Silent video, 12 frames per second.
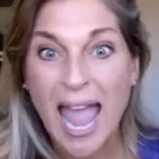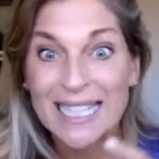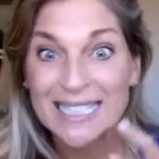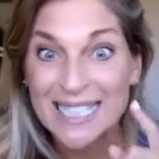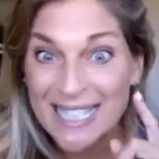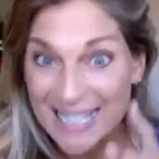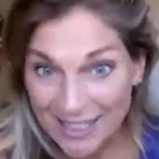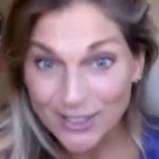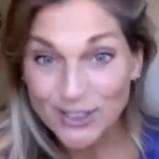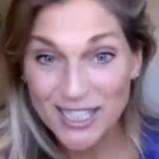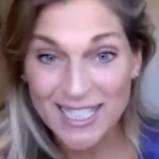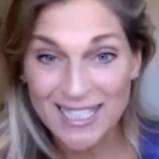and
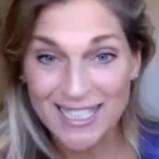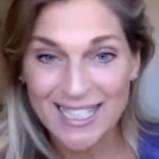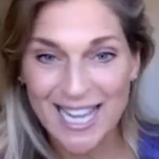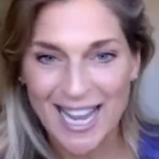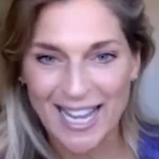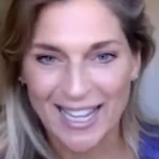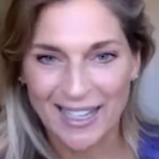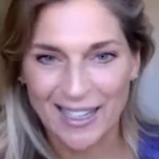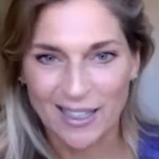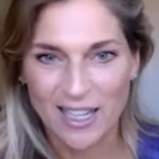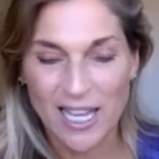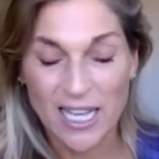still to this day,
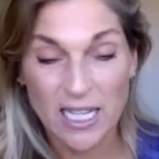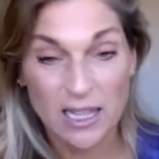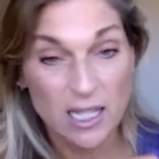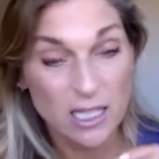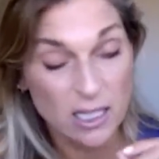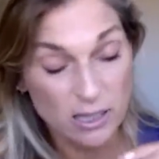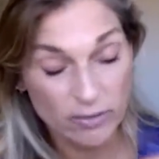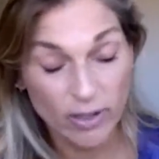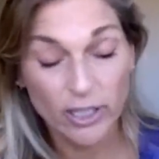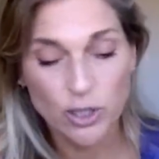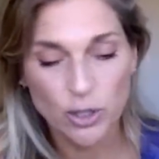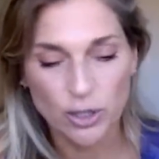and it, this is
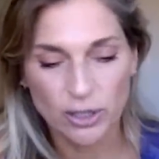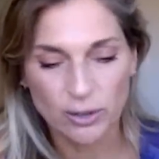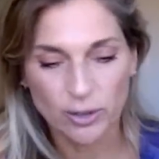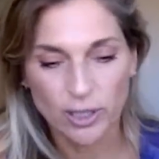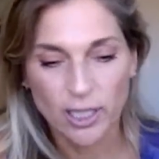very true,